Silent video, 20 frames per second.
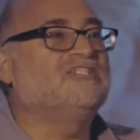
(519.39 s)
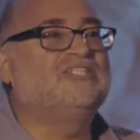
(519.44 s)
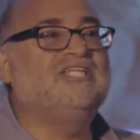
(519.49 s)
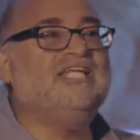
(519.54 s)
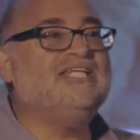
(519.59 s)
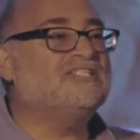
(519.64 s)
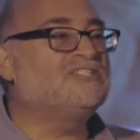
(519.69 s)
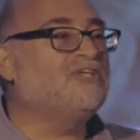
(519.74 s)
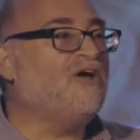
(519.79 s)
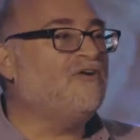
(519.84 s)

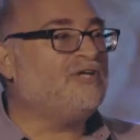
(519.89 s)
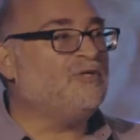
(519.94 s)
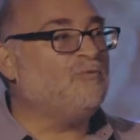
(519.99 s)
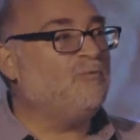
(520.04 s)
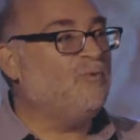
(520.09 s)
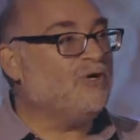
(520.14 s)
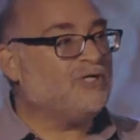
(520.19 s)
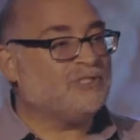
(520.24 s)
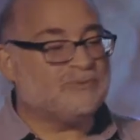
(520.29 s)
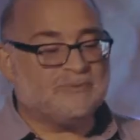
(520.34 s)
Denise has already
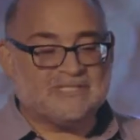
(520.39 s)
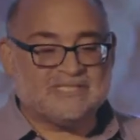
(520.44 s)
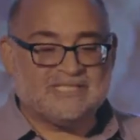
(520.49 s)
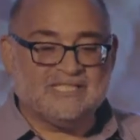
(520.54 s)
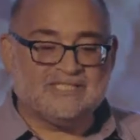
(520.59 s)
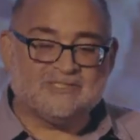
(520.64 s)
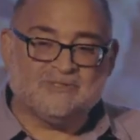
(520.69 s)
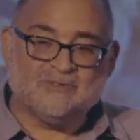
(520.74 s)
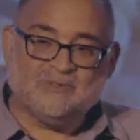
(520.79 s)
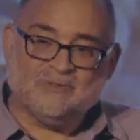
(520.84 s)
worked with
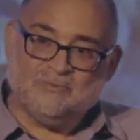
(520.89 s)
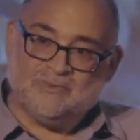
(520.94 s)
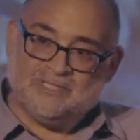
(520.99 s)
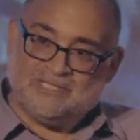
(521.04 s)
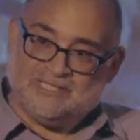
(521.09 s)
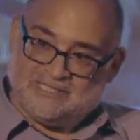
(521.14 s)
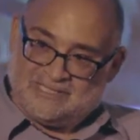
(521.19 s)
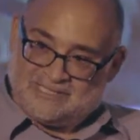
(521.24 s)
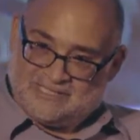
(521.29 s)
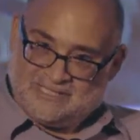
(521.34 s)
Cecil
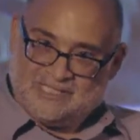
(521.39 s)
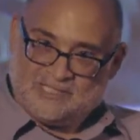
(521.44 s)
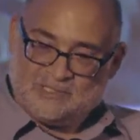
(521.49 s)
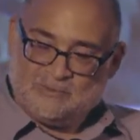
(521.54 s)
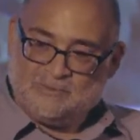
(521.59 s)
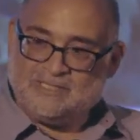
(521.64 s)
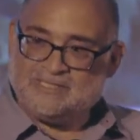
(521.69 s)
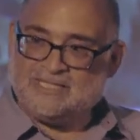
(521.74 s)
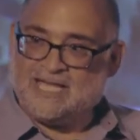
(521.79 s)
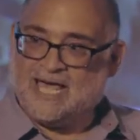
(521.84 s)
when
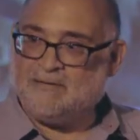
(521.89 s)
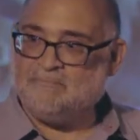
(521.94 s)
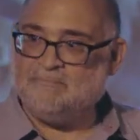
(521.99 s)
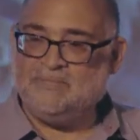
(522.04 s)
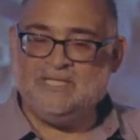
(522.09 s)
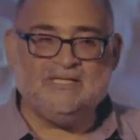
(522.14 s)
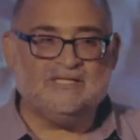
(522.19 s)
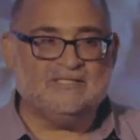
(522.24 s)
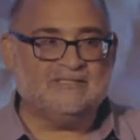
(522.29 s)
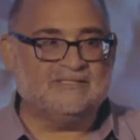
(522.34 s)
Cecil was at
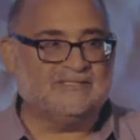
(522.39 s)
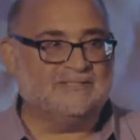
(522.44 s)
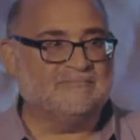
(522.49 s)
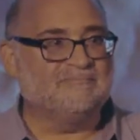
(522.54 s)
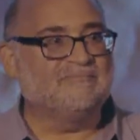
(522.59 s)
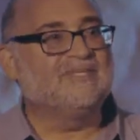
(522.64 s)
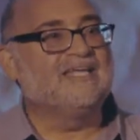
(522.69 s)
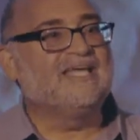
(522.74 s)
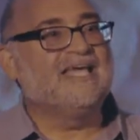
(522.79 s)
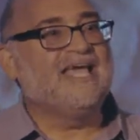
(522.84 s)
Bees.
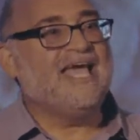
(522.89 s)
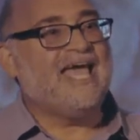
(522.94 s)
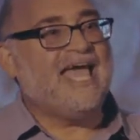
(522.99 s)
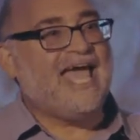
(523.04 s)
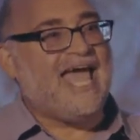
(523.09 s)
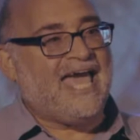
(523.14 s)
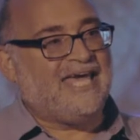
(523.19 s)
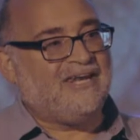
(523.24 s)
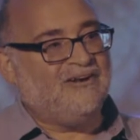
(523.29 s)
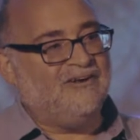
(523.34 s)

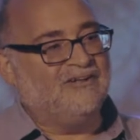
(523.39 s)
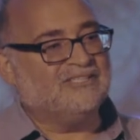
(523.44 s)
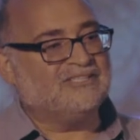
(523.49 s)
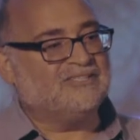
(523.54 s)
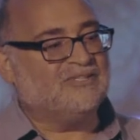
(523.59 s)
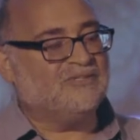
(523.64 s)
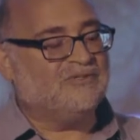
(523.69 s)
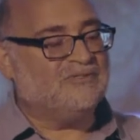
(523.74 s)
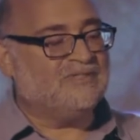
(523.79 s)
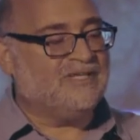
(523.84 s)
And
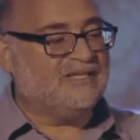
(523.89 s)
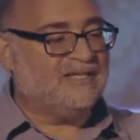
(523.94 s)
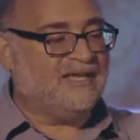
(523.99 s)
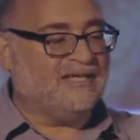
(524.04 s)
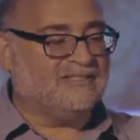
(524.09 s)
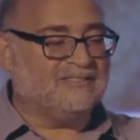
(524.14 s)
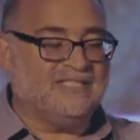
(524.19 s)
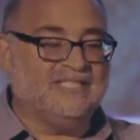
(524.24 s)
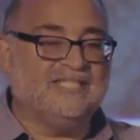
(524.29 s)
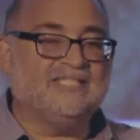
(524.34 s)
also,
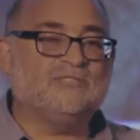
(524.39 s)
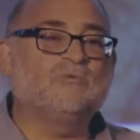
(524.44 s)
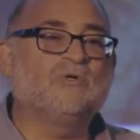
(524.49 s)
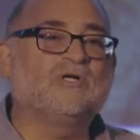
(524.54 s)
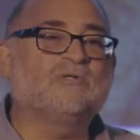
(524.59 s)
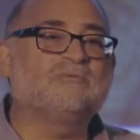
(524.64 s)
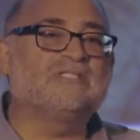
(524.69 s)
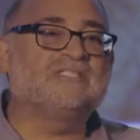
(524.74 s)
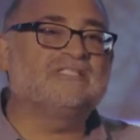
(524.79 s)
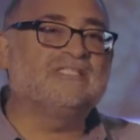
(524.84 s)
Denise
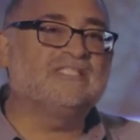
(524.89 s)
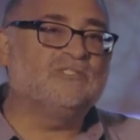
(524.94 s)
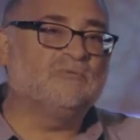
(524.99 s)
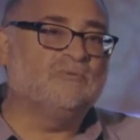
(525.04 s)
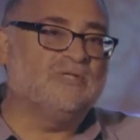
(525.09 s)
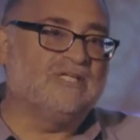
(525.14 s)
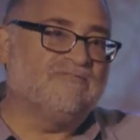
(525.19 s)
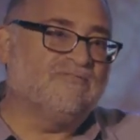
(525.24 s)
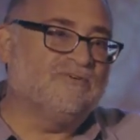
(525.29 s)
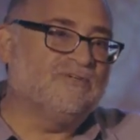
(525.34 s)
worked with Cecil
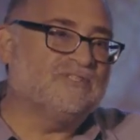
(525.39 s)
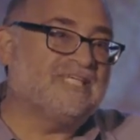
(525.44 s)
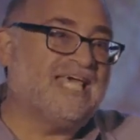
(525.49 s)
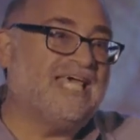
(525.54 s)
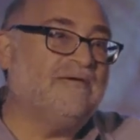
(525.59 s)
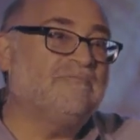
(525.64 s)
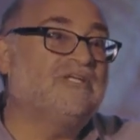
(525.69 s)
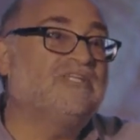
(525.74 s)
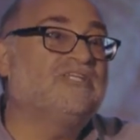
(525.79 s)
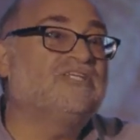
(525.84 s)
when he first
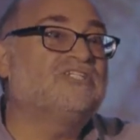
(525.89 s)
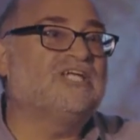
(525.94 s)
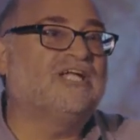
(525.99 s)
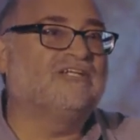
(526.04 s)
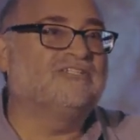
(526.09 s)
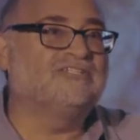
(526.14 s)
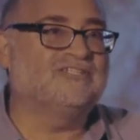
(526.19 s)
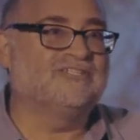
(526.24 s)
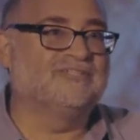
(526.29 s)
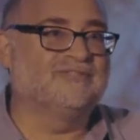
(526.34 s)
came into the
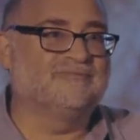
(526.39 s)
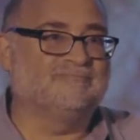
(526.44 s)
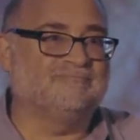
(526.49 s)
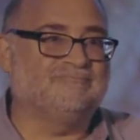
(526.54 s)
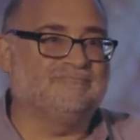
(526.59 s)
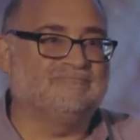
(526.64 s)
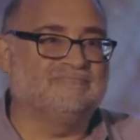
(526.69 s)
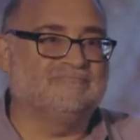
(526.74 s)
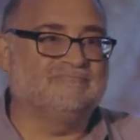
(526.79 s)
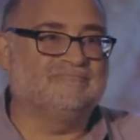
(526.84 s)
shelter.
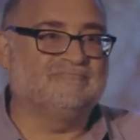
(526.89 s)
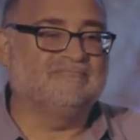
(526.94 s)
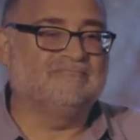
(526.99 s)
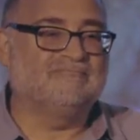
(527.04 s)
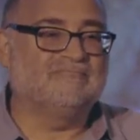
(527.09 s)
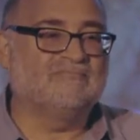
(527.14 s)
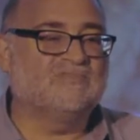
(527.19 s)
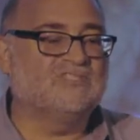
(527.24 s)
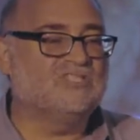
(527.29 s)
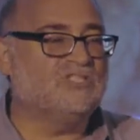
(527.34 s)

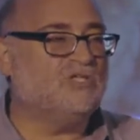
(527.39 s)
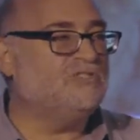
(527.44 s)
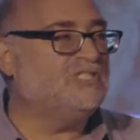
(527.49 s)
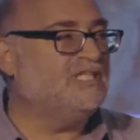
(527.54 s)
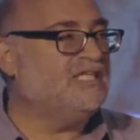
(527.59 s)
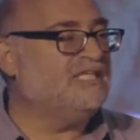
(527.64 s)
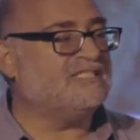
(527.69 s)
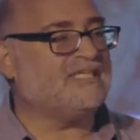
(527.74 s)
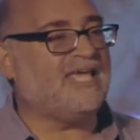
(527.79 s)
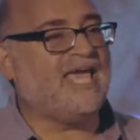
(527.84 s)
So
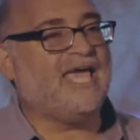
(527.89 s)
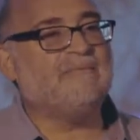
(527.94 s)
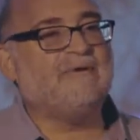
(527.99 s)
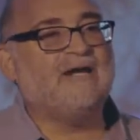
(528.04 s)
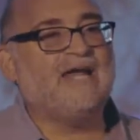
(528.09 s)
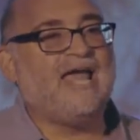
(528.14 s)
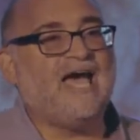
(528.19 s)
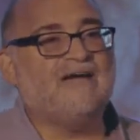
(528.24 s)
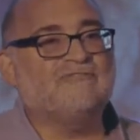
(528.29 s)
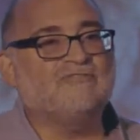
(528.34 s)
Denise came in
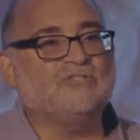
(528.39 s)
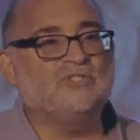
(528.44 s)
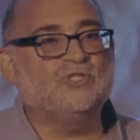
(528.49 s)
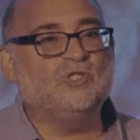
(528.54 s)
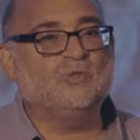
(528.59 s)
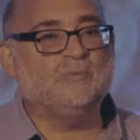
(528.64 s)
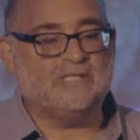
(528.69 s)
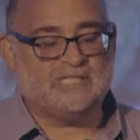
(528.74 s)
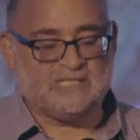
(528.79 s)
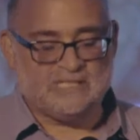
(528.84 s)
an
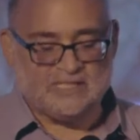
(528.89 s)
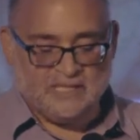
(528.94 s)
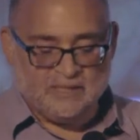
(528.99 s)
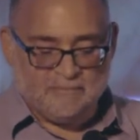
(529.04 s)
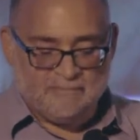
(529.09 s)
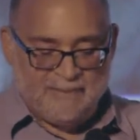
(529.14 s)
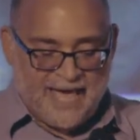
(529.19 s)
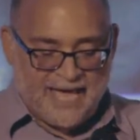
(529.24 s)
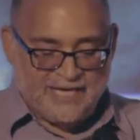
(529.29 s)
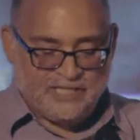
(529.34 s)
afternoon with this little
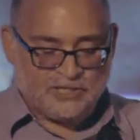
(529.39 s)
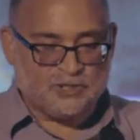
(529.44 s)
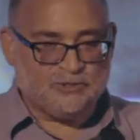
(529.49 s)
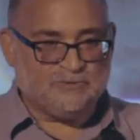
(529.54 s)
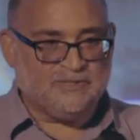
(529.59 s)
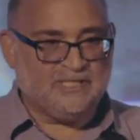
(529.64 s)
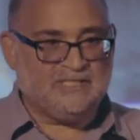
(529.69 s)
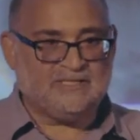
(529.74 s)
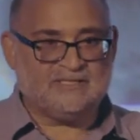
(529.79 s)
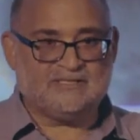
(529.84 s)
bag of
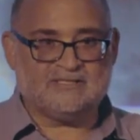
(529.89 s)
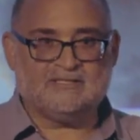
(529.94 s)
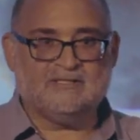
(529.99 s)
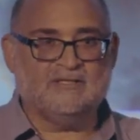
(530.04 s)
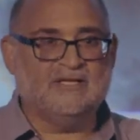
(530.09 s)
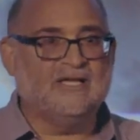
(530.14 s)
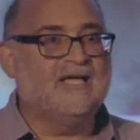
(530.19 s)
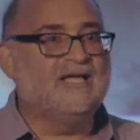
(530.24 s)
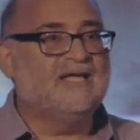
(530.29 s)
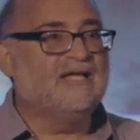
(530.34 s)
treats.
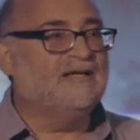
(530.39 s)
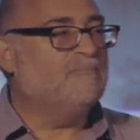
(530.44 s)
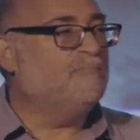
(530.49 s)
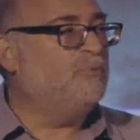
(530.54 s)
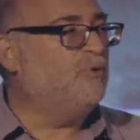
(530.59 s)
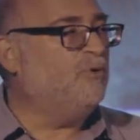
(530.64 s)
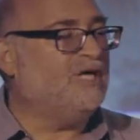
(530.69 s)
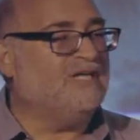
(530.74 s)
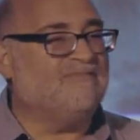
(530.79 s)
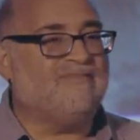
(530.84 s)

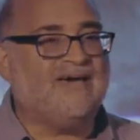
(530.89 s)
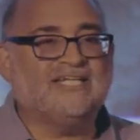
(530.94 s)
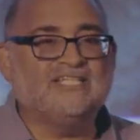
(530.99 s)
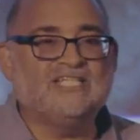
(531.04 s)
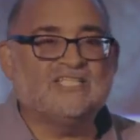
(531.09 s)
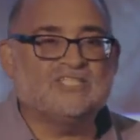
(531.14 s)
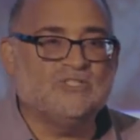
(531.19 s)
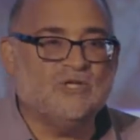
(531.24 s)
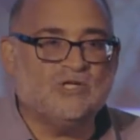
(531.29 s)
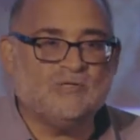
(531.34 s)
Boy, if I had
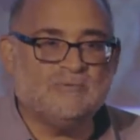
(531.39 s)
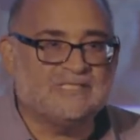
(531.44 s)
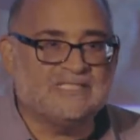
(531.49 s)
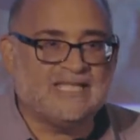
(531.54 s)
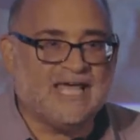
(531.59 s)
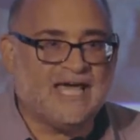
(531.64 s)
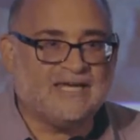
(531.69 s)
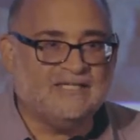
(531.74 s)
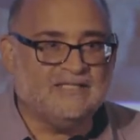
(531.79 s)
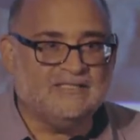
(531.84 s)
just known it was
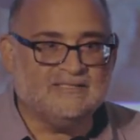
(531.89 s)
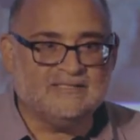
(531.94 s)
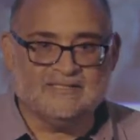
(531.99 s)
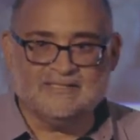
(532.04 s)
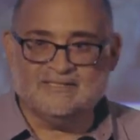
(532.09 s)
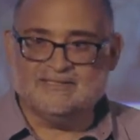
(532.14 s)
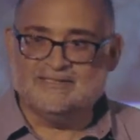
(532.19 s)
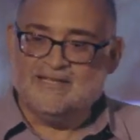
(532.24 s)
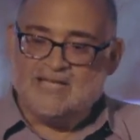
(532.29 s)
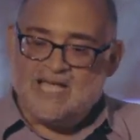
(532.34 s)
that
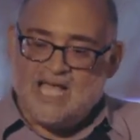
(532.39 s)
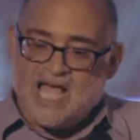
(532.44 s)
easy.